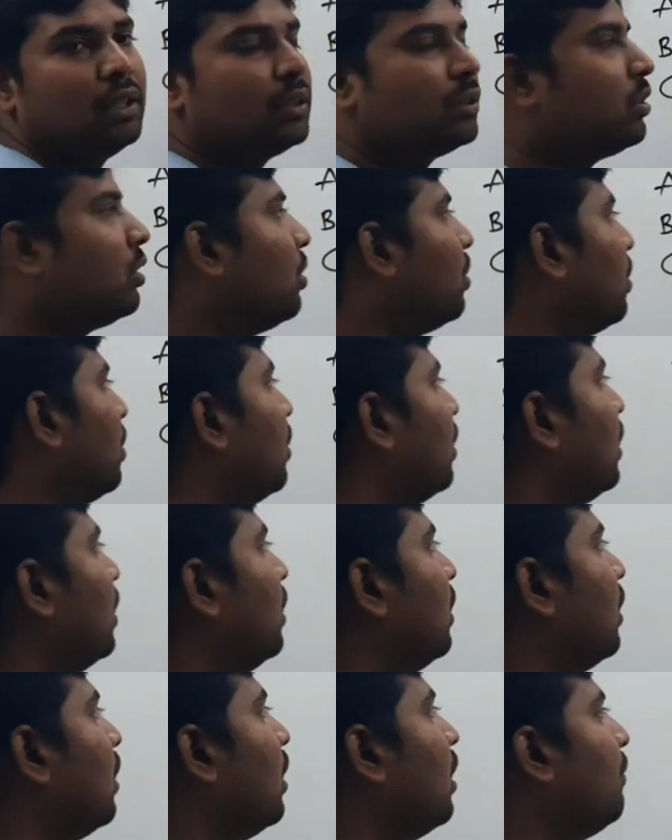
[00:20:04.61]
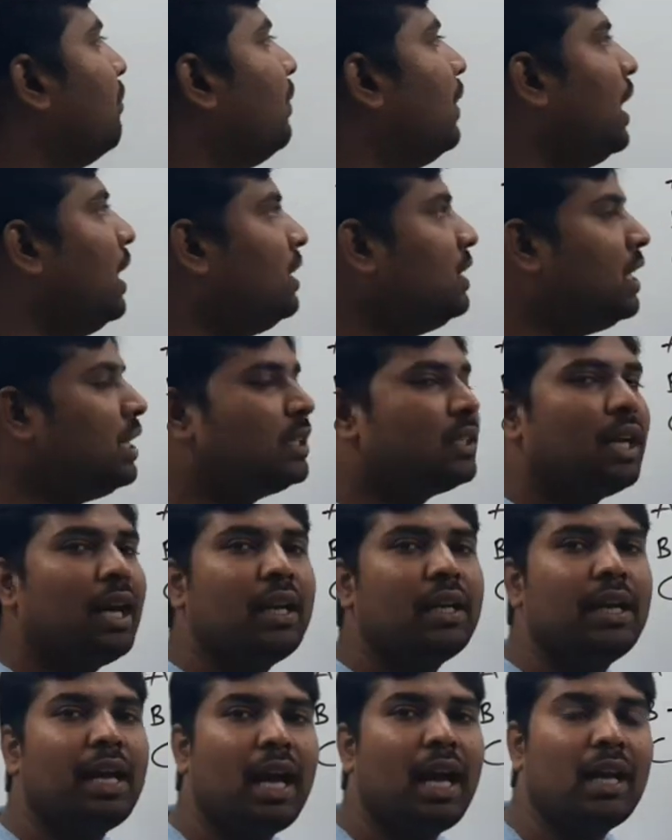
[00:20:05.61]
So Wages
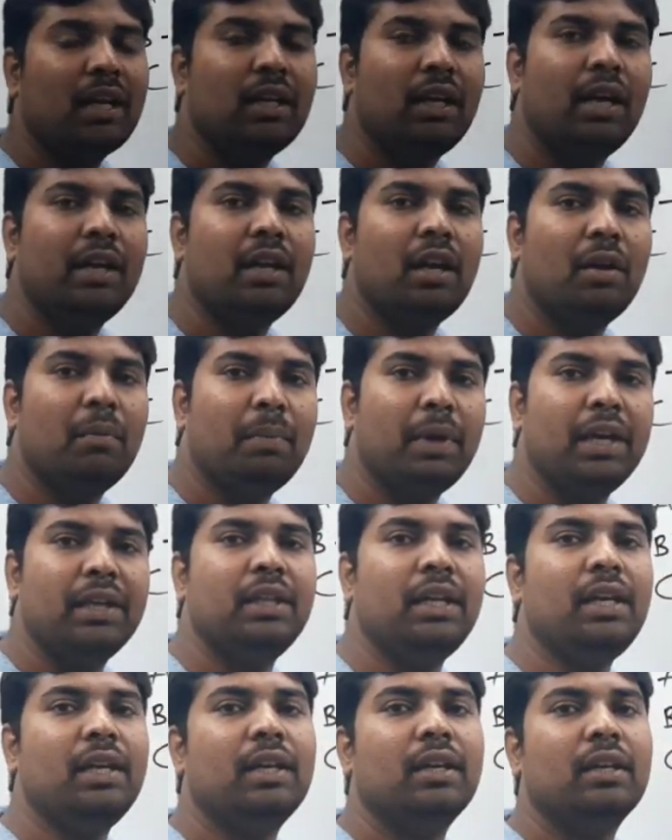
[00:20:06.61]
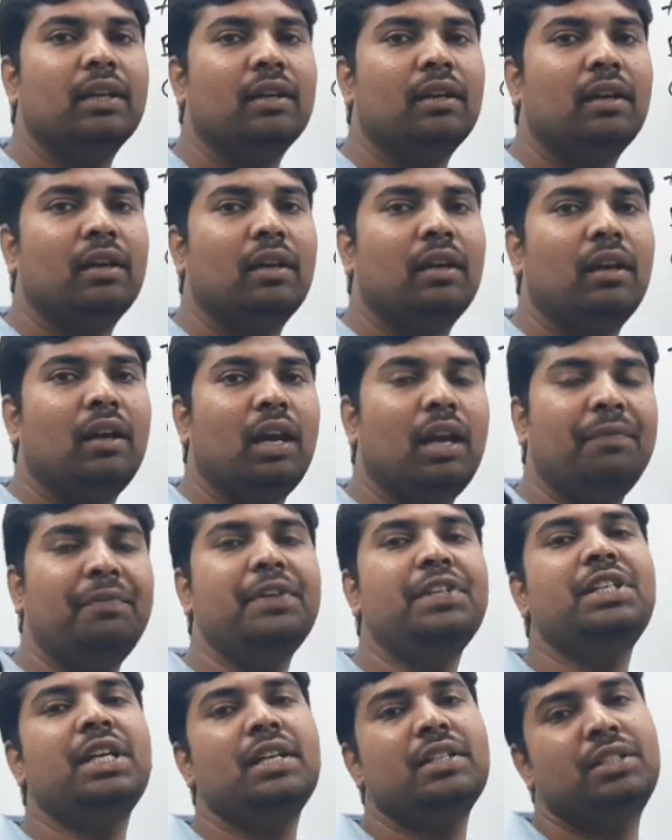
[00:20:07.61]
are calculated by the
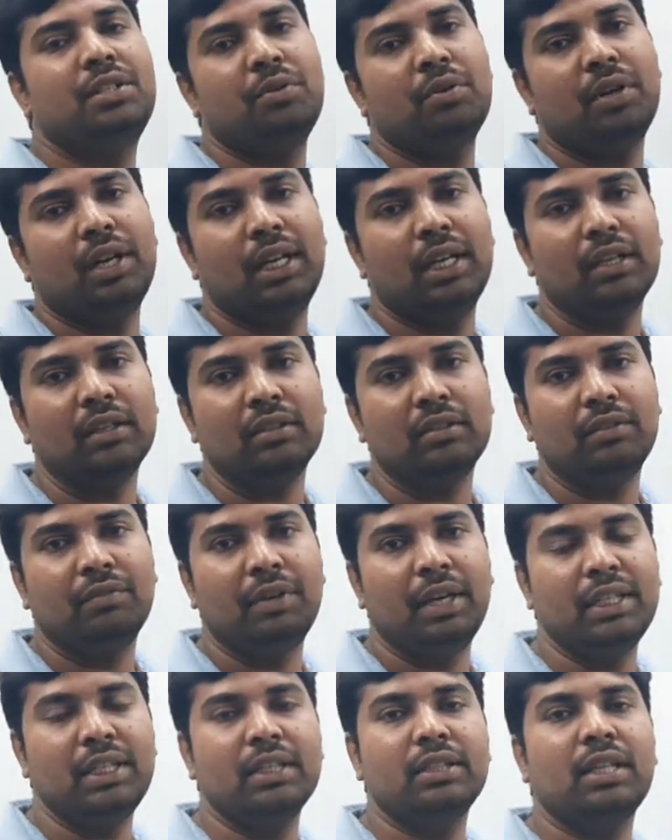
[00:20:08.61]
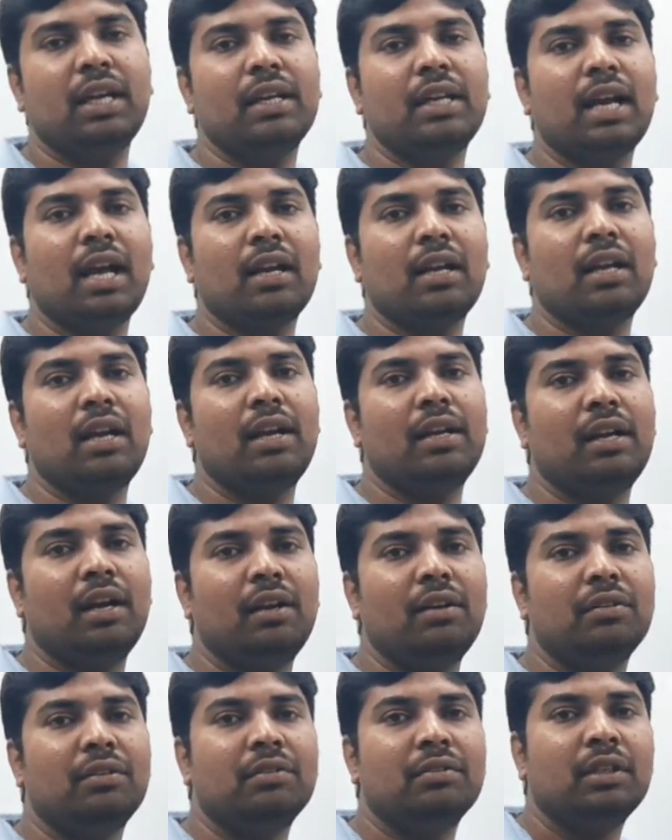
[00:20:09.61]
efficiency only. Wages are
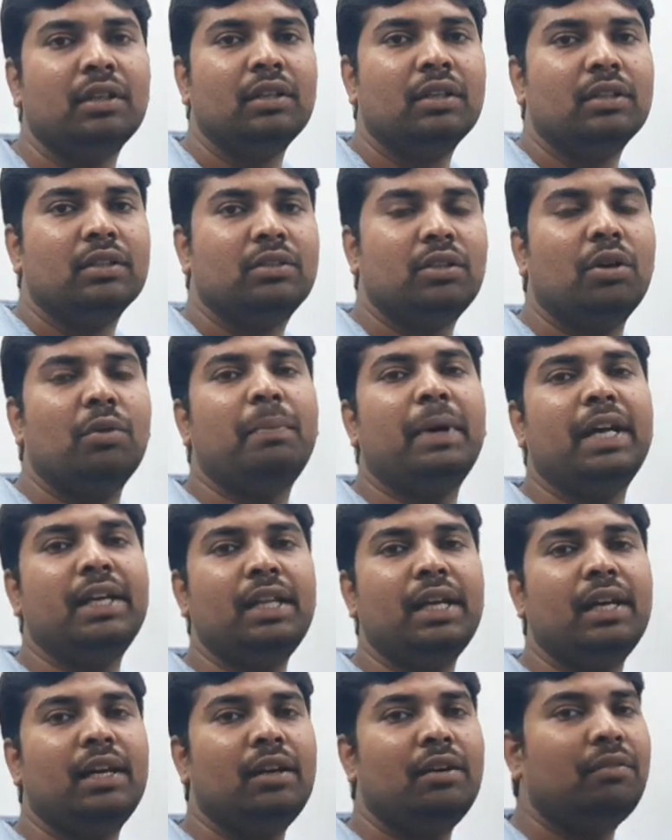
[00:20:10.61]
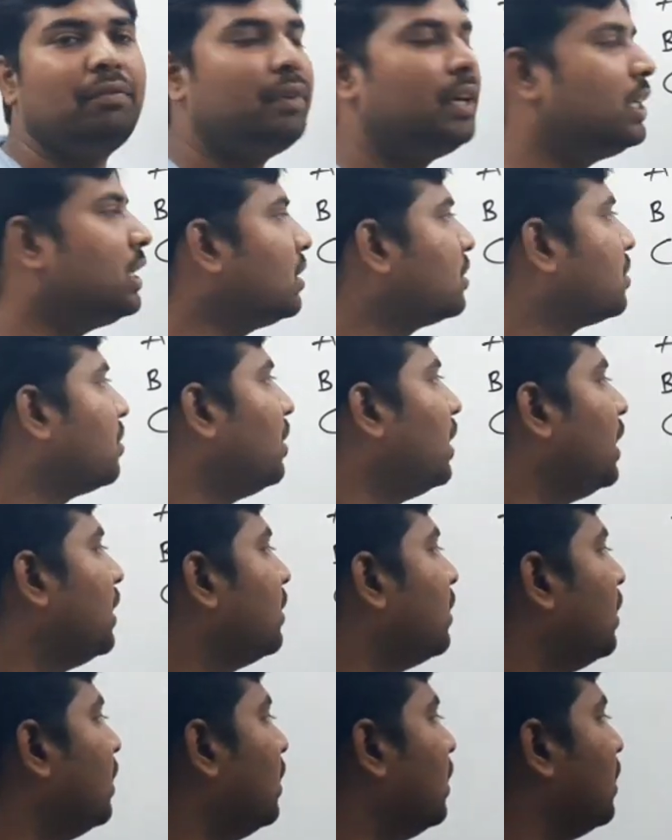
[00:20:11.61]
calculated so by the wages only.